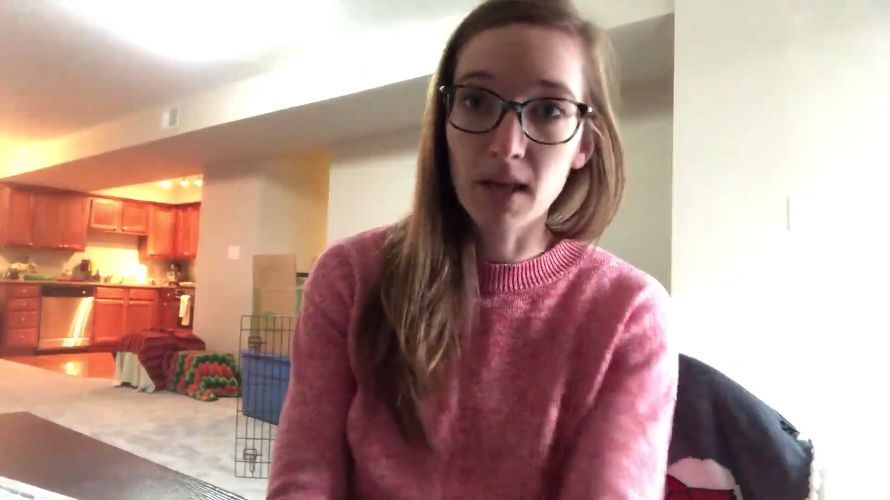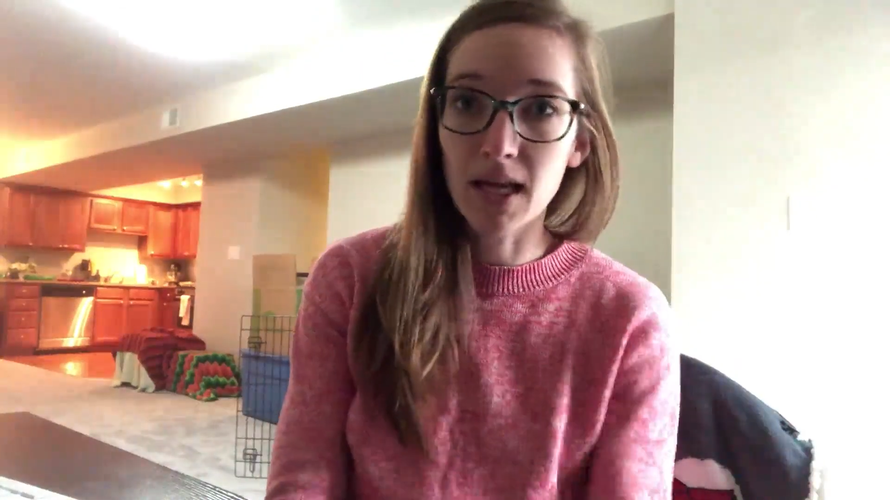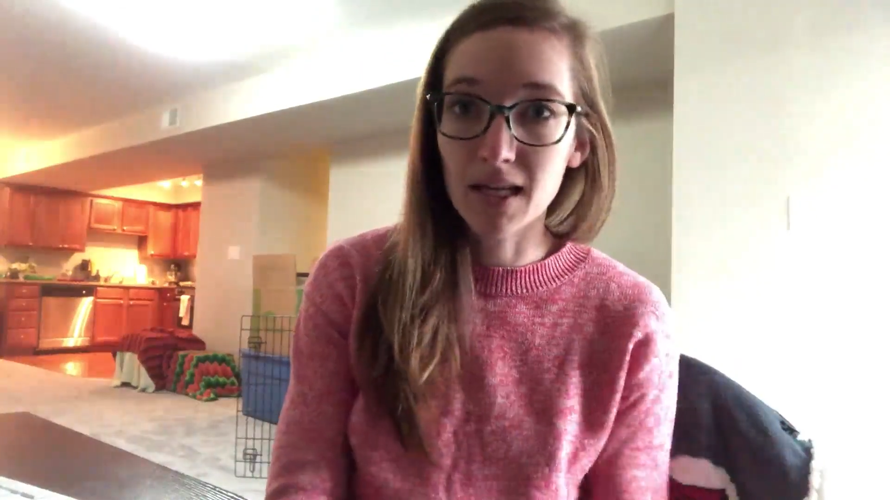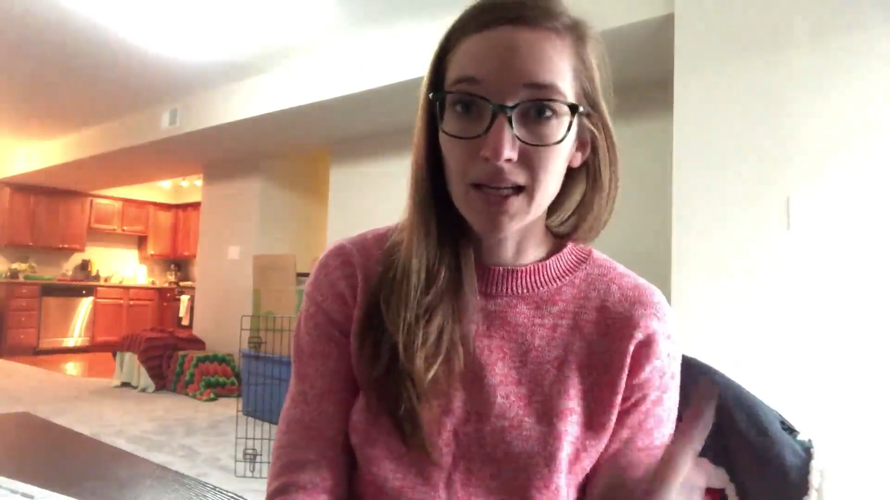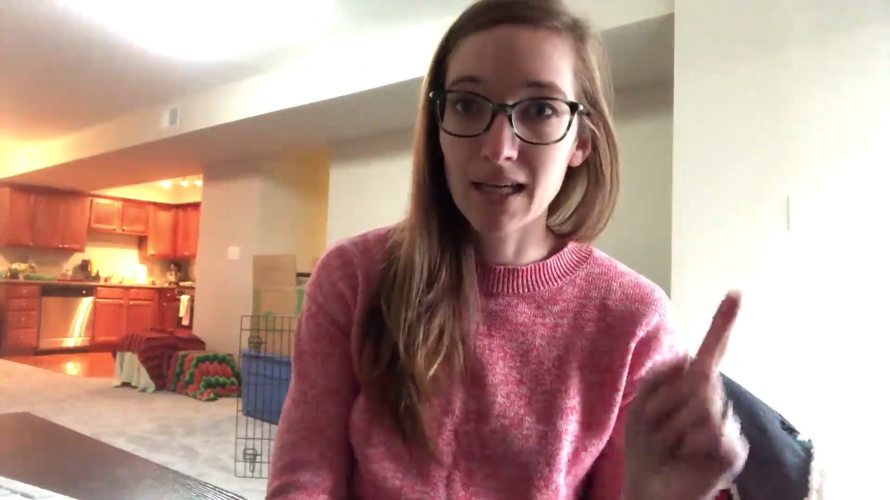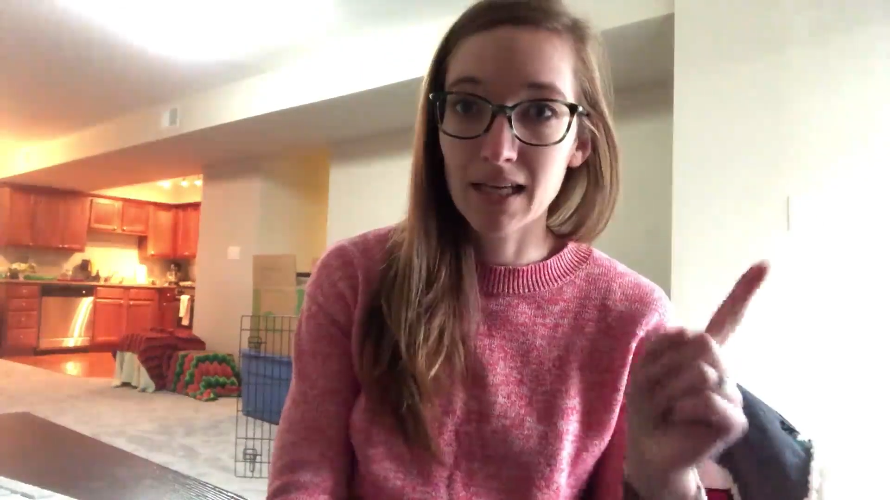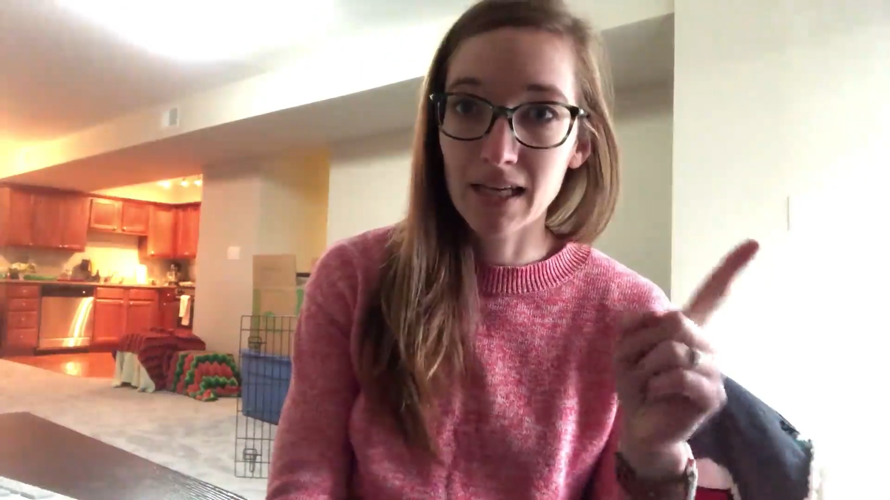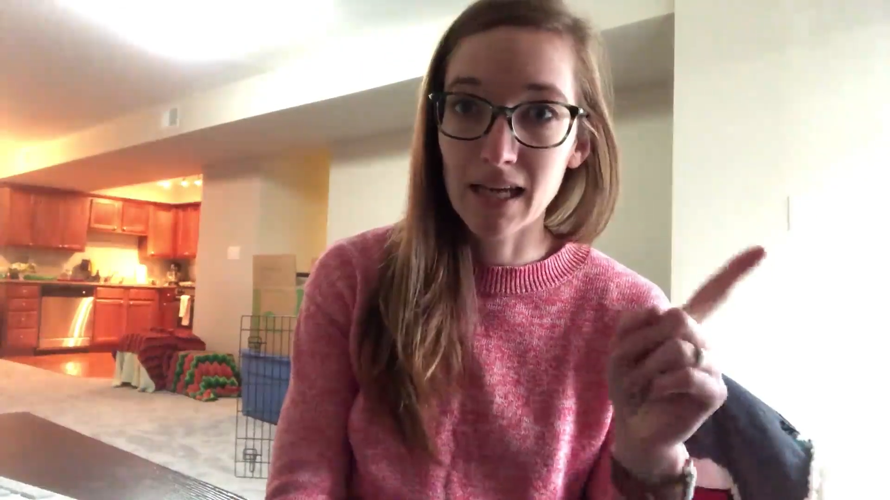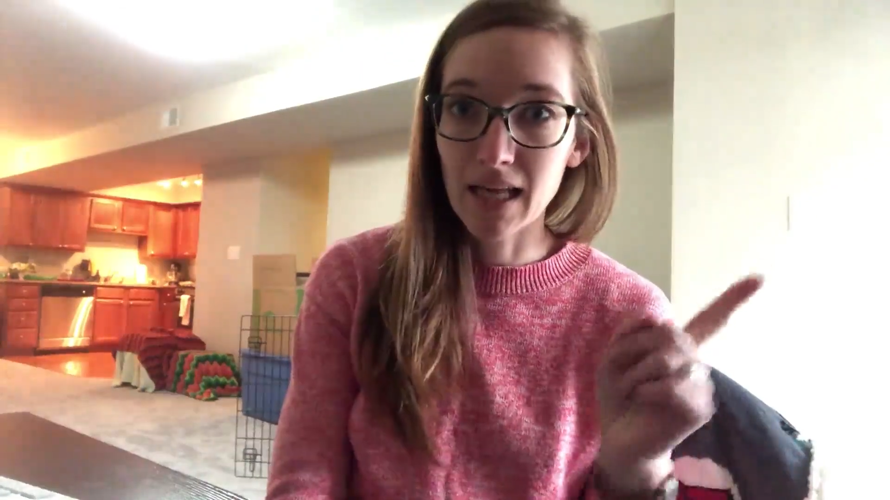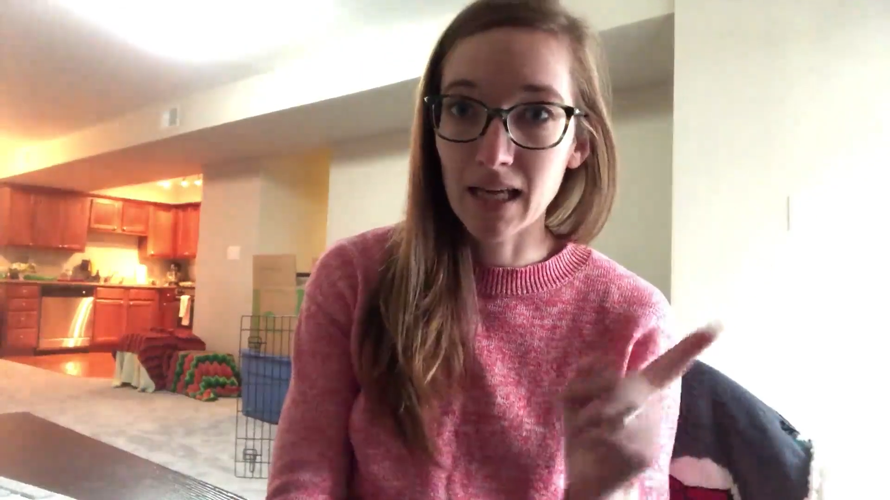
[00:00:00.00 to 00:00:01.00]
like,
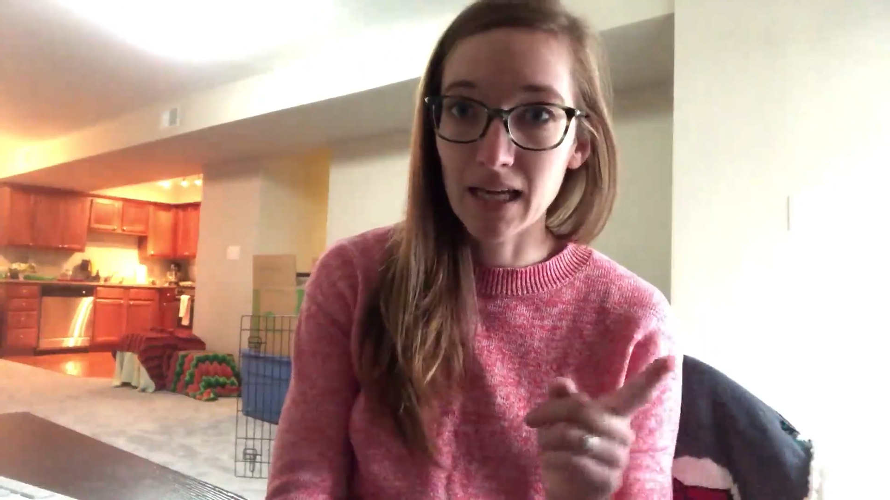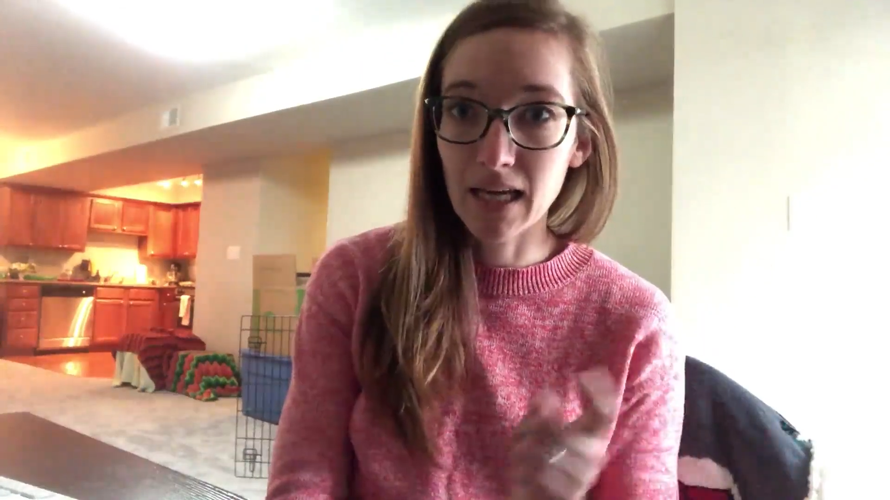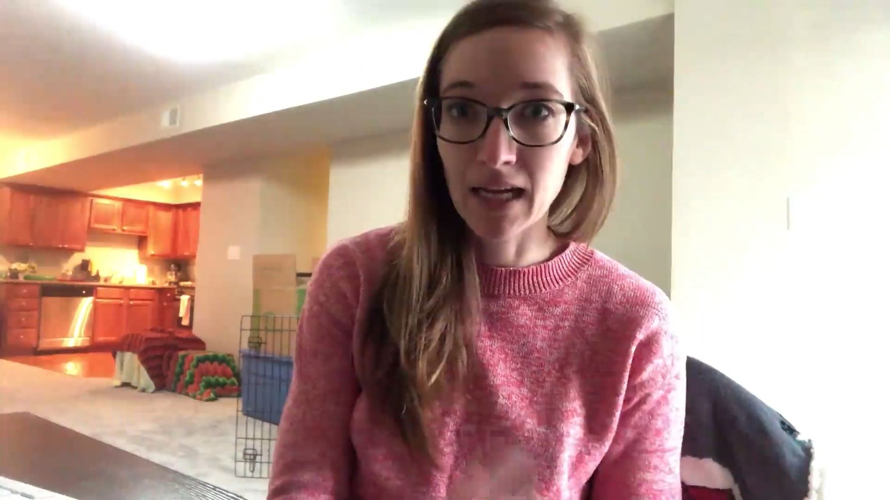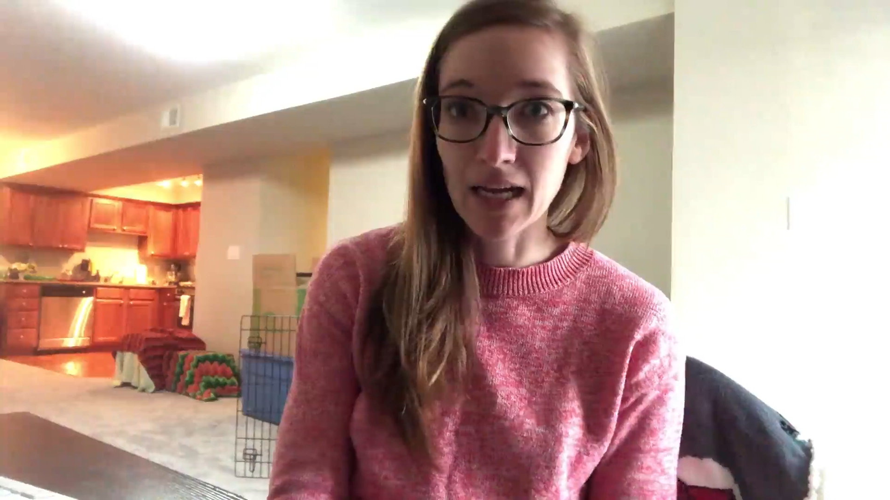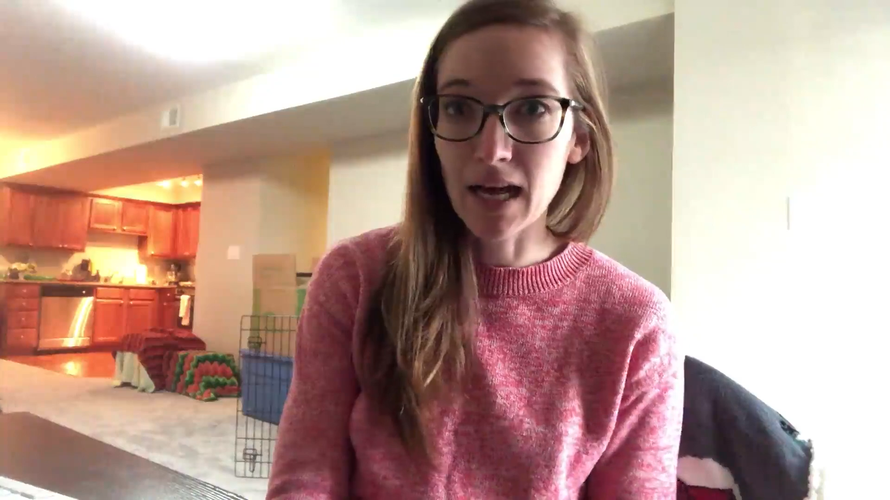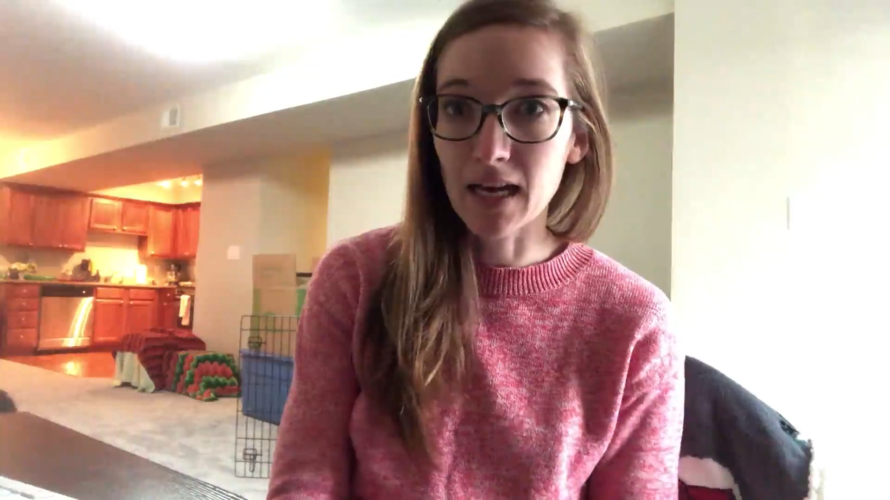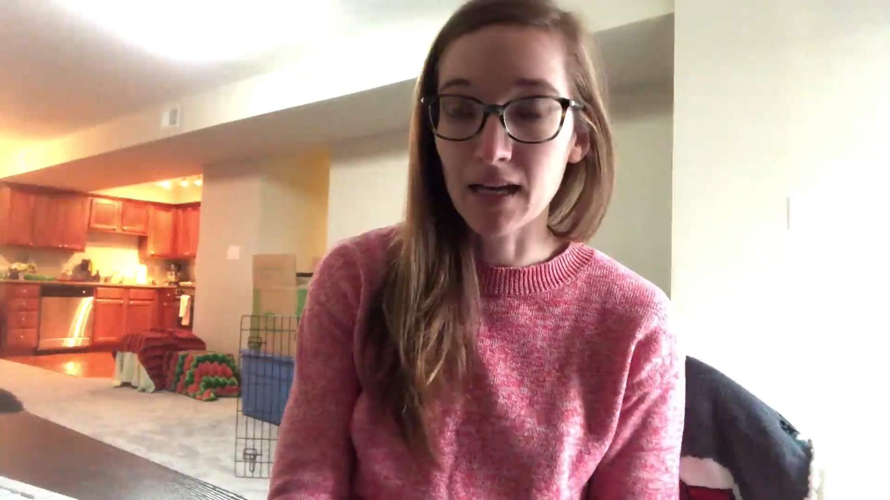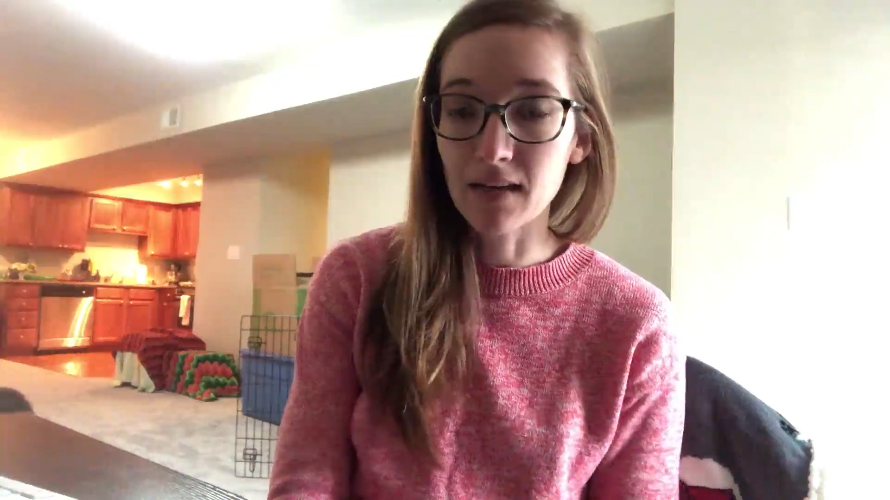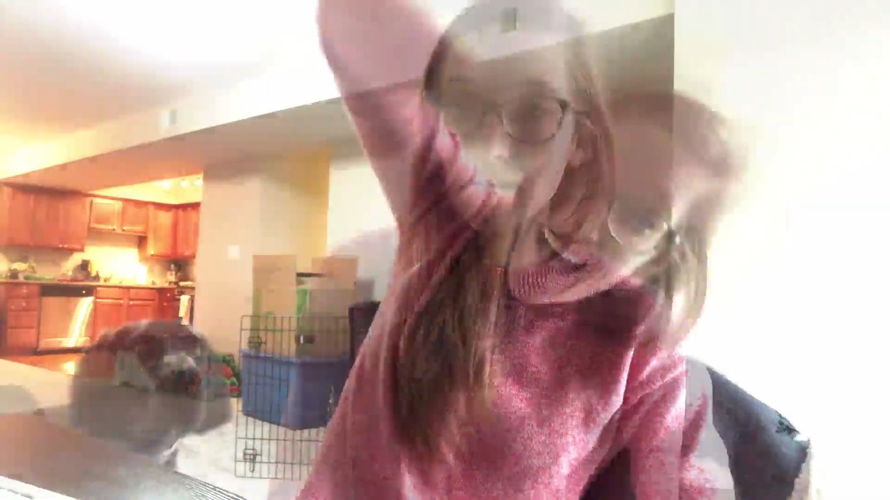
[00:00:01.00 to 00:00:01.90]
yeah, lady, got it.